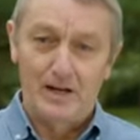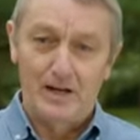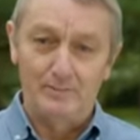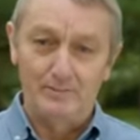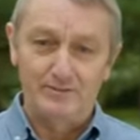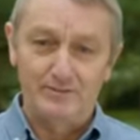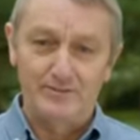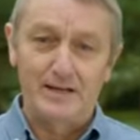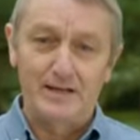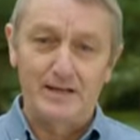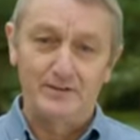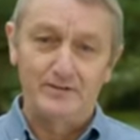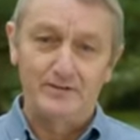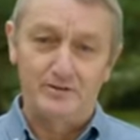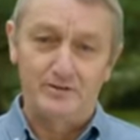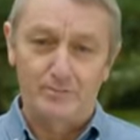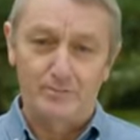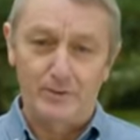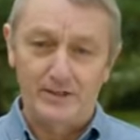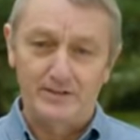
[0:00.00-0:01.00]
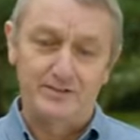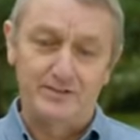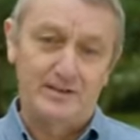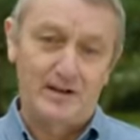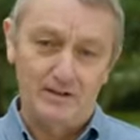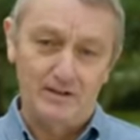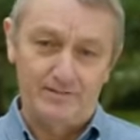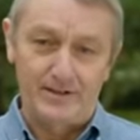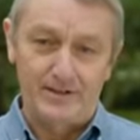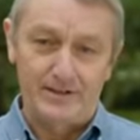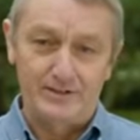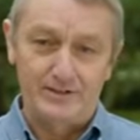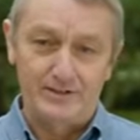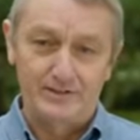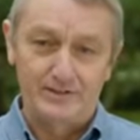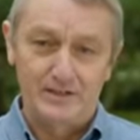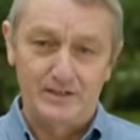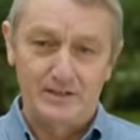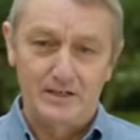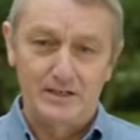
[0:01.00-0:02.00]
and we stand on the Brexit cliff edge.
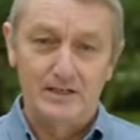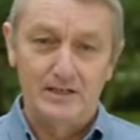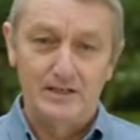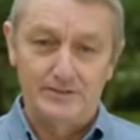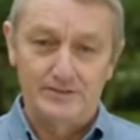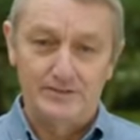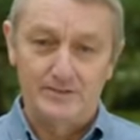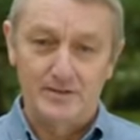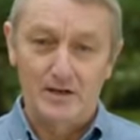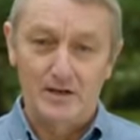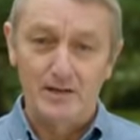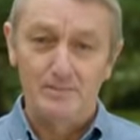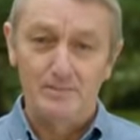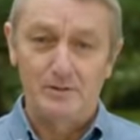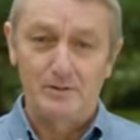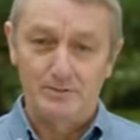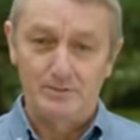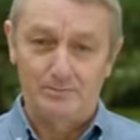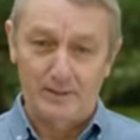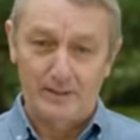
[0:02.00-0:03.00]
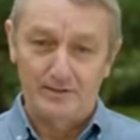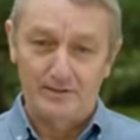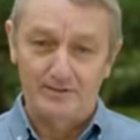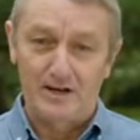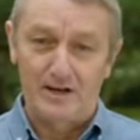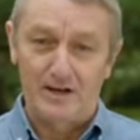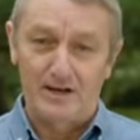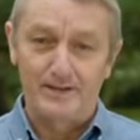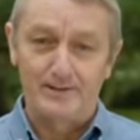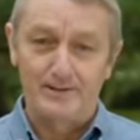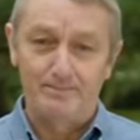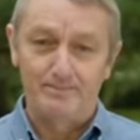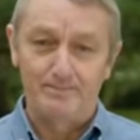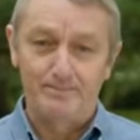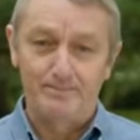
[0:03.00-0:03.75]
It's time to pick a side.